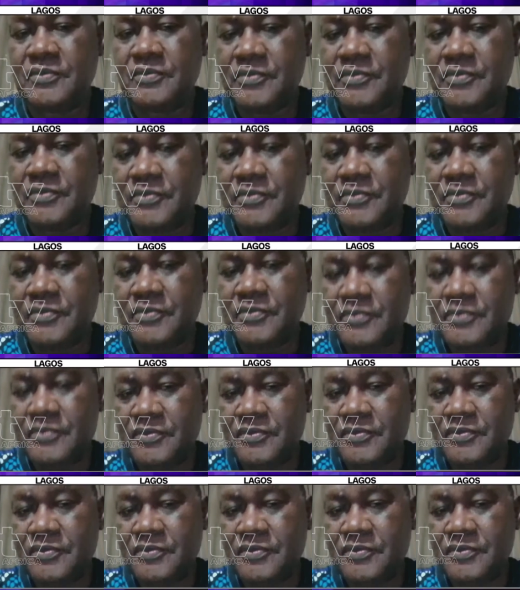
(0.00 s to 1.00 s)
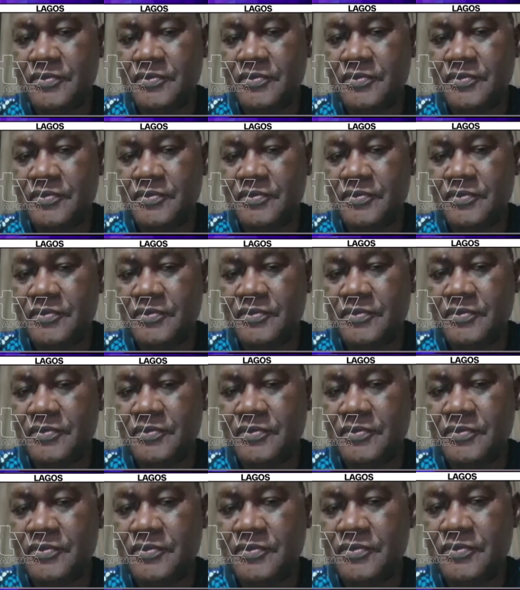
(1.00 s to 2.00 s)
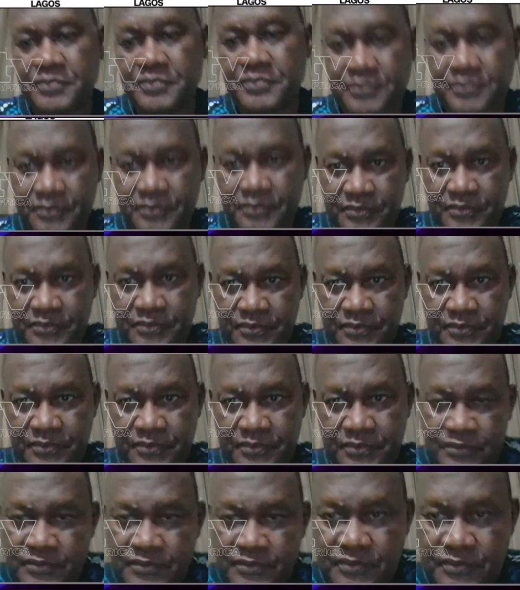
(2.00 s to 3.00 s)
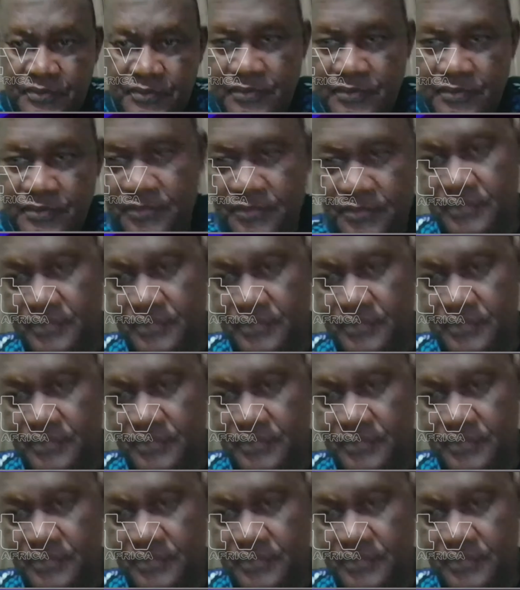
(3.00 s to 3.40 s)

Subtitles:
This person isn't speaking.